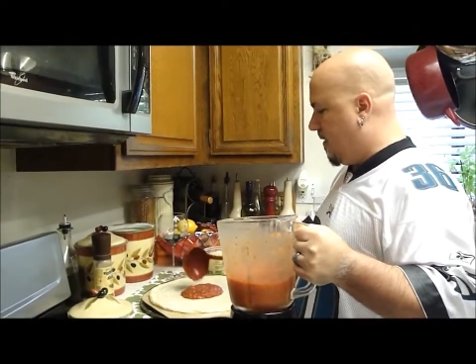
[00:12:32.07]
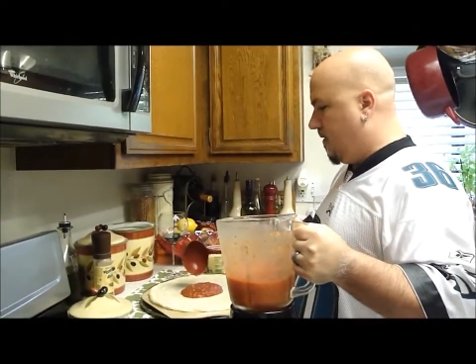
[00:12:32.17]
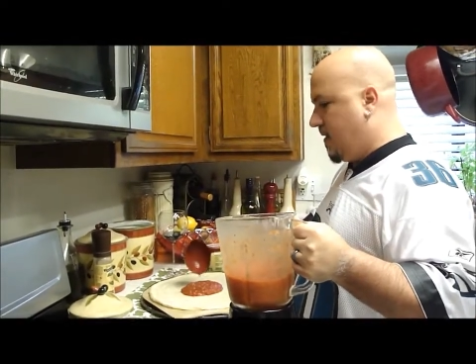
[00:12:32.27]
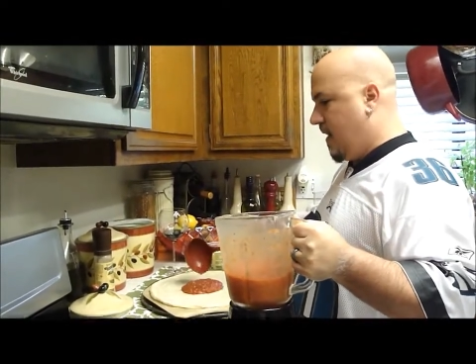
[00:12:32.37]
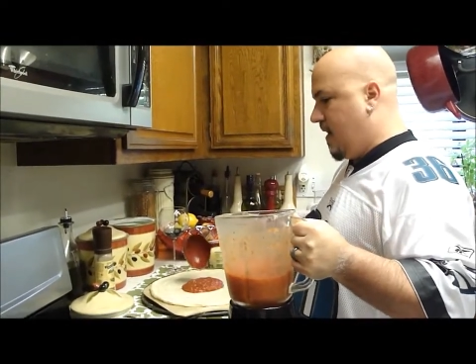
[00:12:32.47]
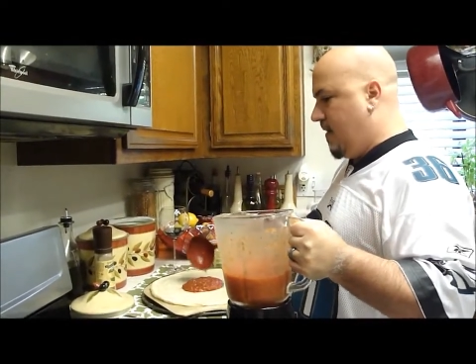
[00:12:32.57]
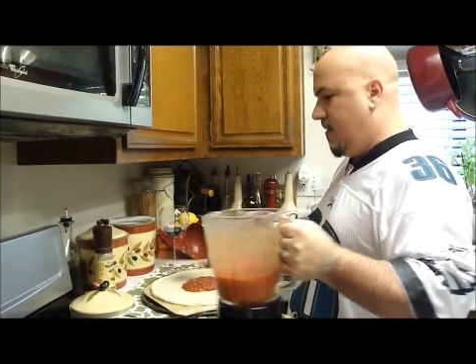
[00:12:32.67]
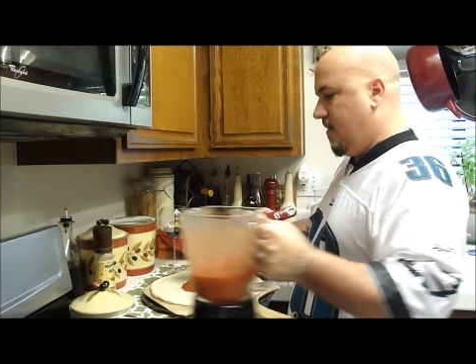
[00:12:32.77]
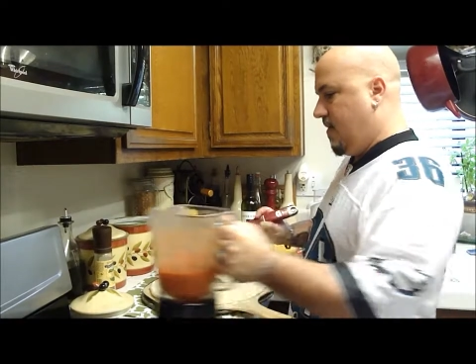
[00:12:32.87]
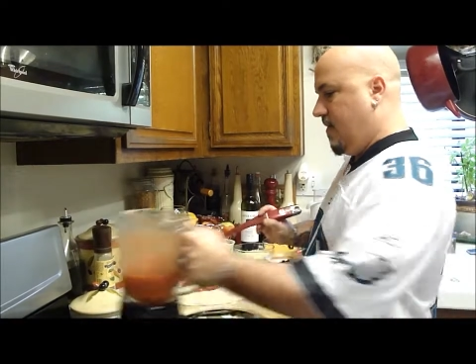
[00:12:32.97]
okay?
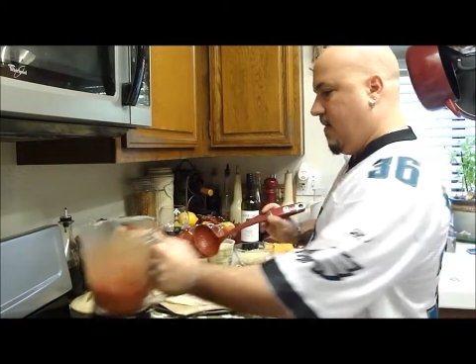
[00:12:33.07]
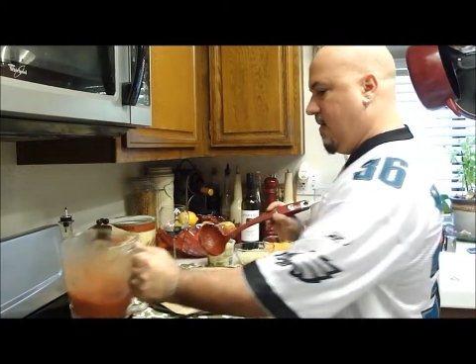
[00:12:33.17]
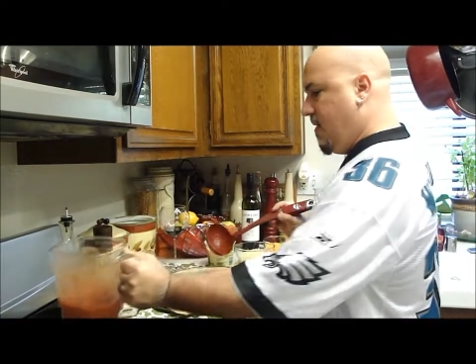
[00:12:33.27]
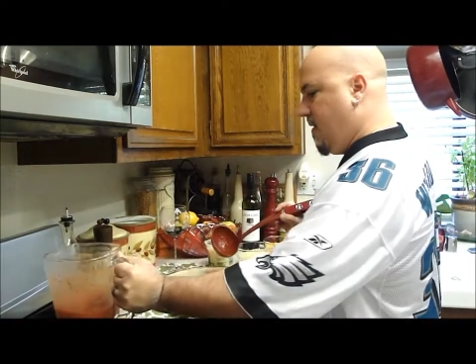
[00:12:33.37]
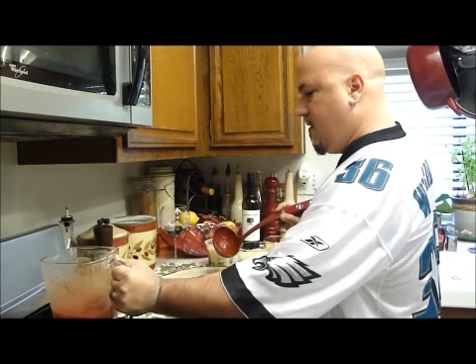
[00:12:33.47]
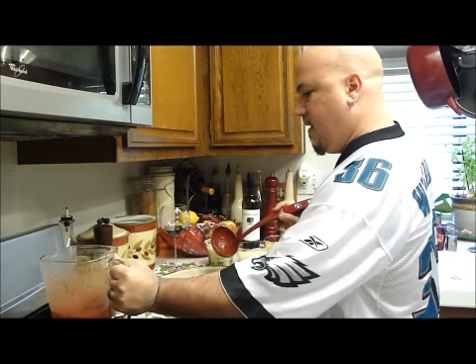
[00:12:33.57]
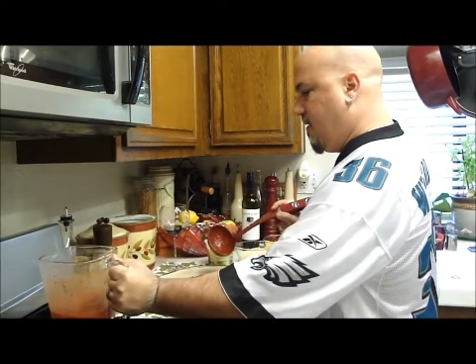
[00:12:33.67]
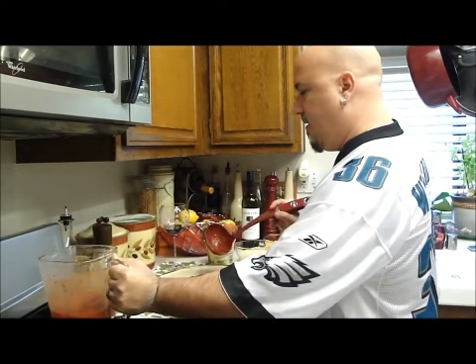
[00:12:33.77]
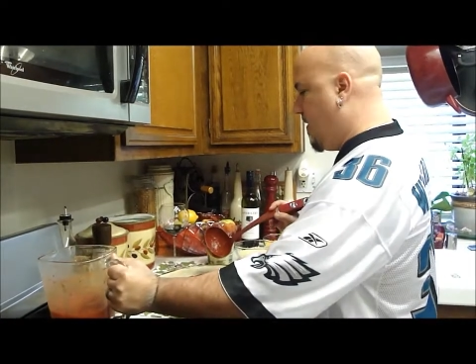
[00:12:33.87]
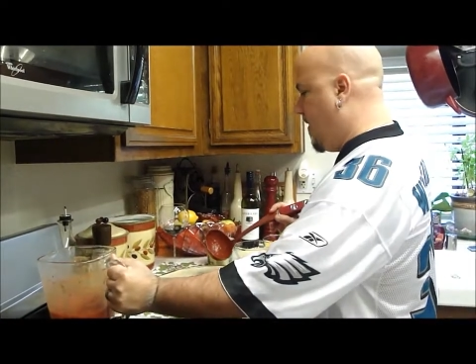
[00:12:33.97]
I'll set
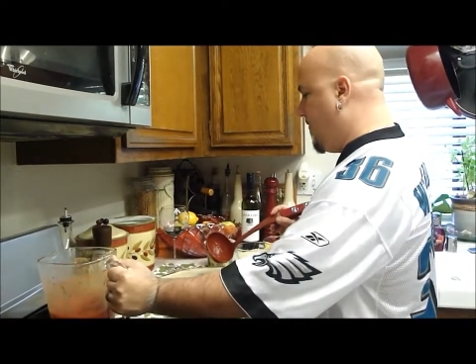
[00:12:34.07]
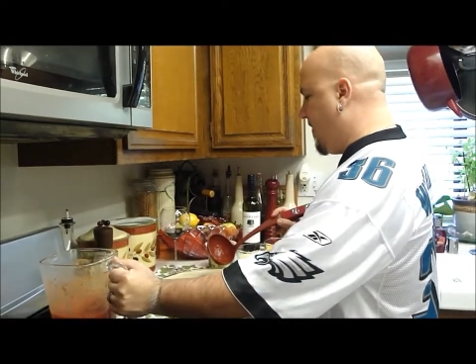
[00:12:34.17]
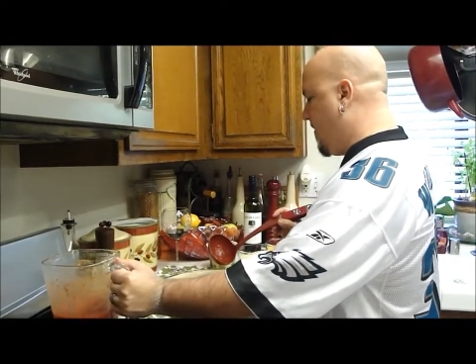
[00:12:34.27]
this here for a